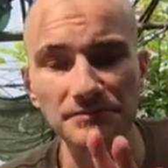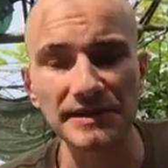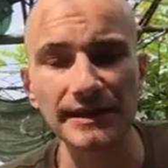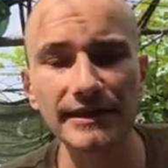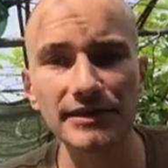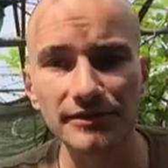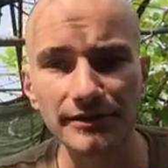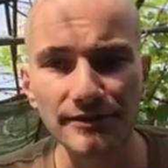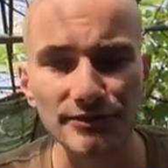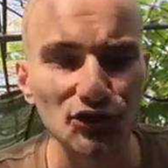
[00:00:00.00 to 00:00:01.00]
later
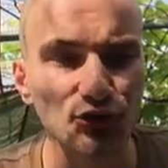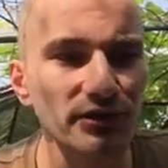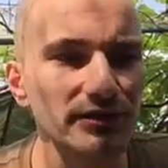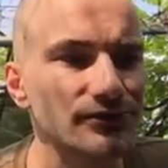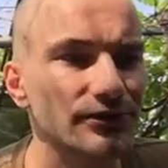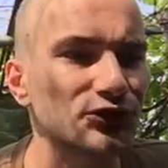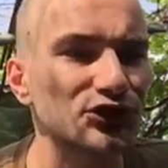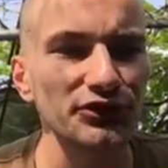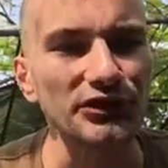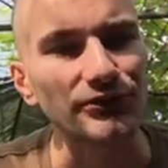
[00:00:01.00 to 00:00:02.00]
in other tutorials I'll
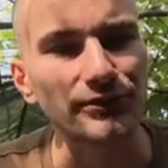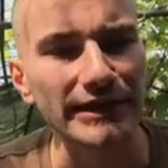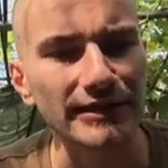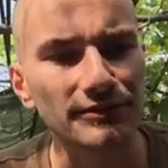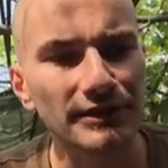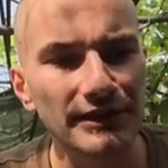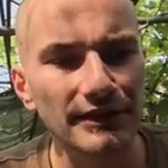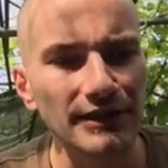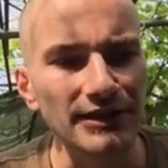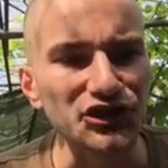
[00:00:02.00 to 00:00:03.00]
show you how
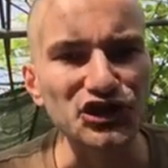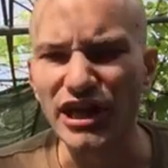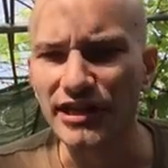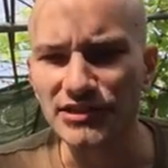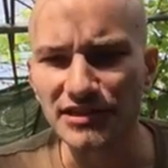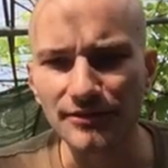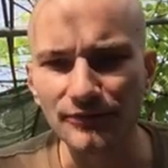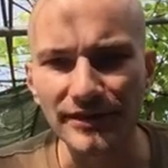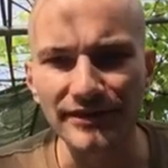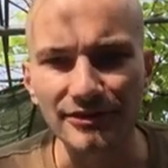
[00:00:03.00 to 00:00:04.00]
changing the
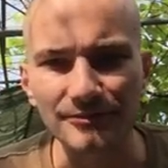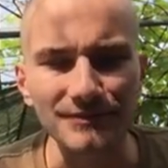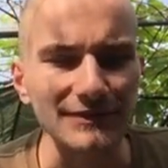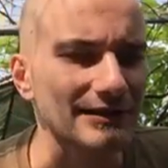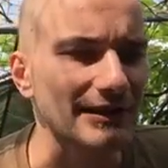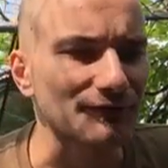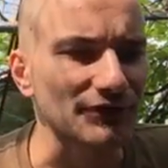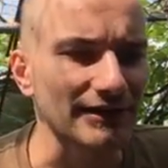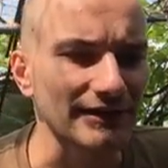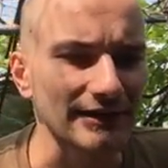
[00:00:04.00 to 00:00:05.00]
rhythm and
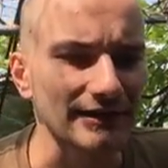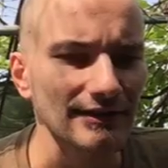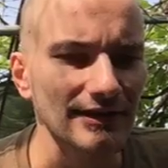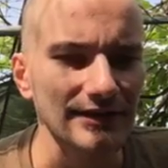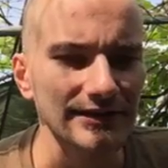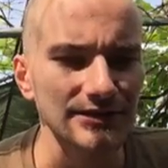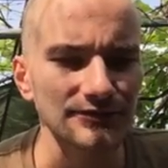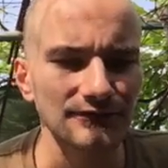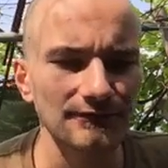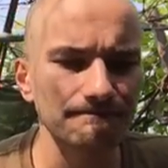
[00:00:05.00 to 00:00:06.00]
everything kind
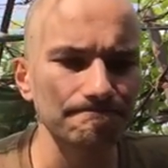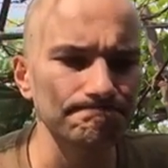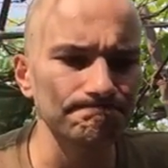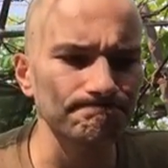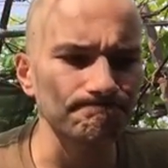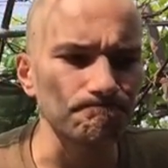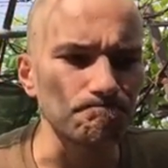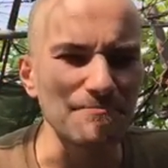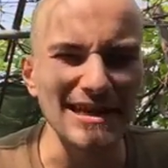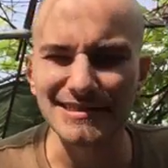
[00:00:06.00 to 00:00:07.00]
of
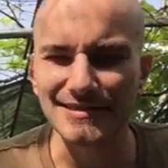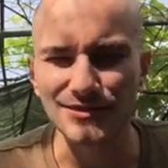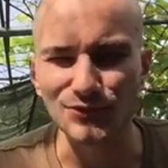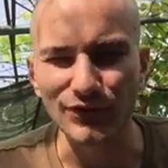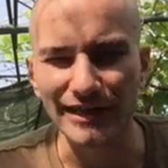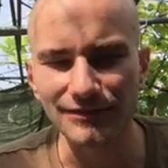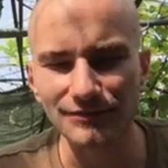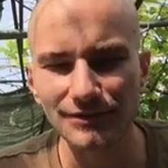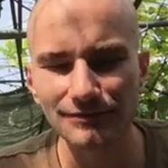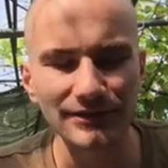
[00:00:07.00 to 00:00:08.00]
messes
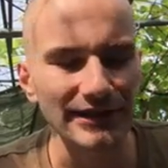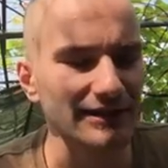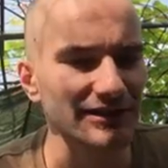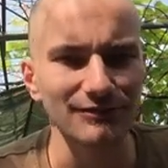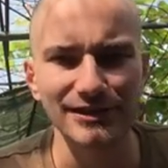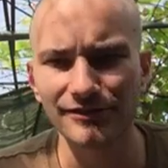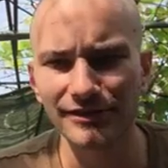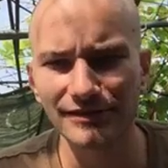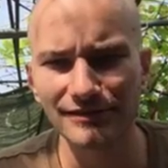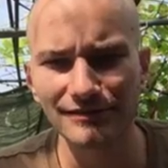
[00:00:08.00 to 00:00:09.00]
around with how you hear
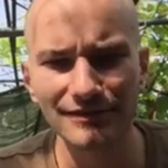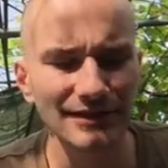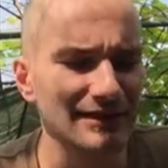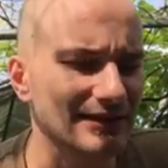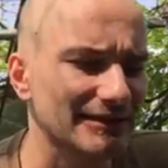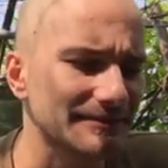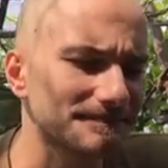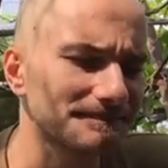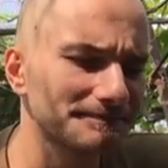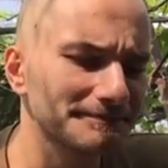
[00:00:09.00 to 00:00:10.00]
it,
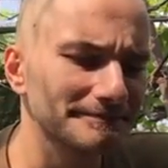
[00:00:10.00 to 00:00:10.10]
and